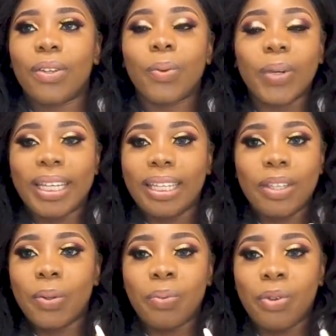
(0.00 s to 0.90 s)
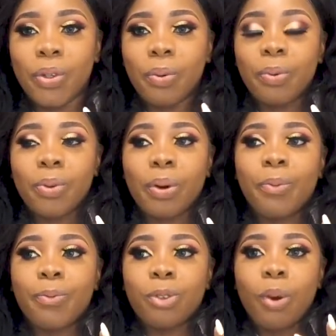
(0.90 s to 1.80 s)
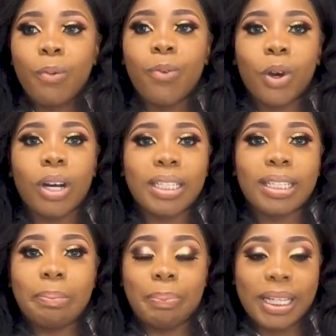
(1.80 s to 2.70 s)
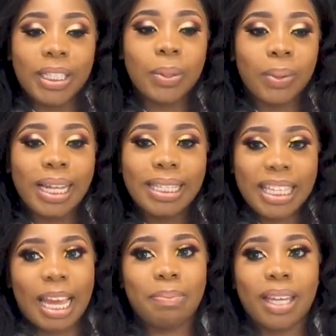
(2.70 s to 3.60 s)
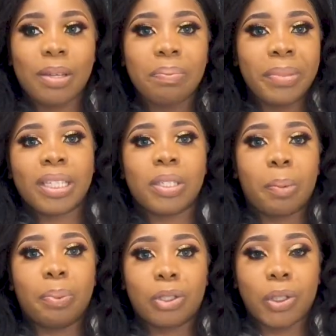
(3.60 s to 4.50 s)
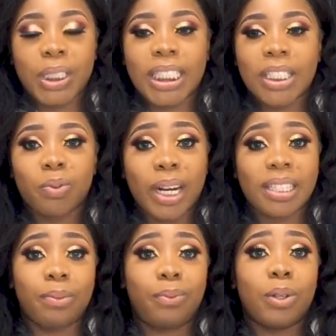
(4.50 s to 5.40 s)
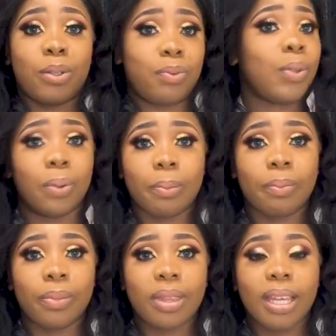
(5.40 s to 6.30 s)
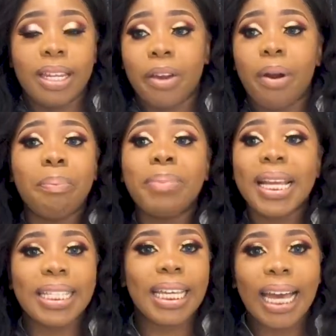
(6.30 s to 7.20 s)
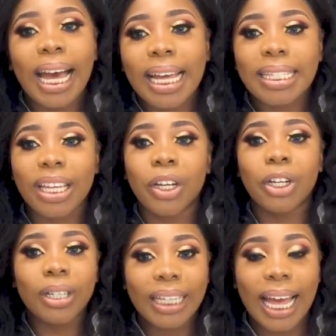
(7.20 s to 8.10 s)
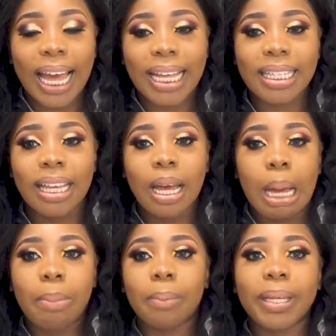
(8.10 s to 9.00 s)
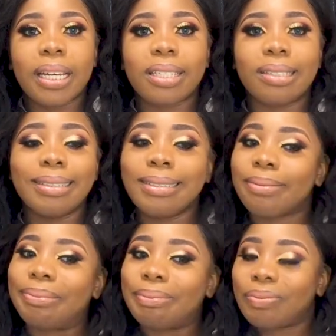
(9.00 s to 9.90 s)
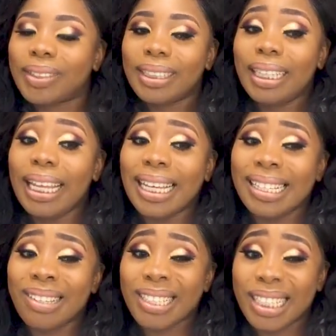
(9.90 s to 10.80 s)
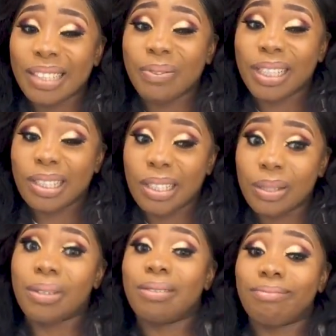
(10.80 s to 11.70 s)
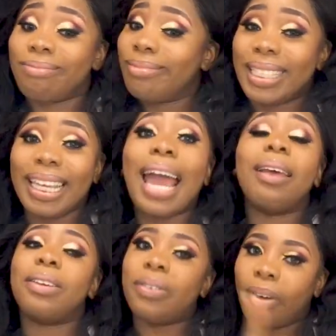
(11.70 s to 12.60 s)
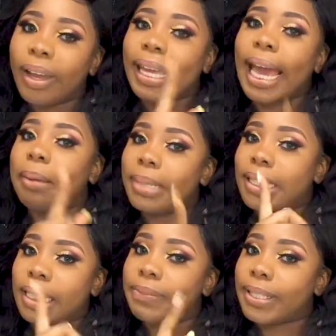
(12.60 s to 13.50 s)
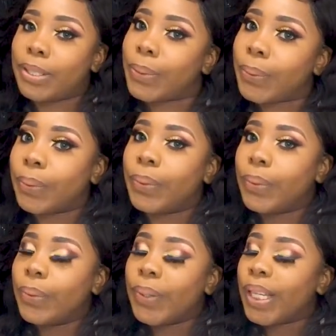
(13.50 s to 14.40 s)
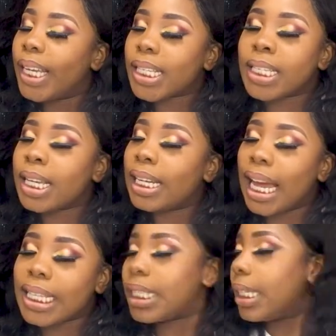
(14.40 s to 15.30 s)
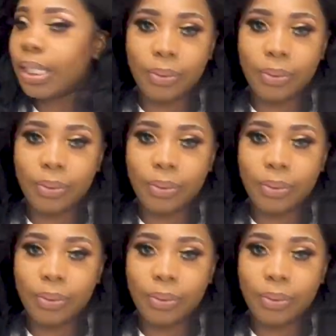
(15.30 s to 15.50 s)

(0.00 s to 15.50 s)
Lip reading: you're so focused on a particular type that you miss the opportunities right in front of you. They're amazing guys, they're good guys, but because he's not 6'2". You gotta be 6'2". He's not like,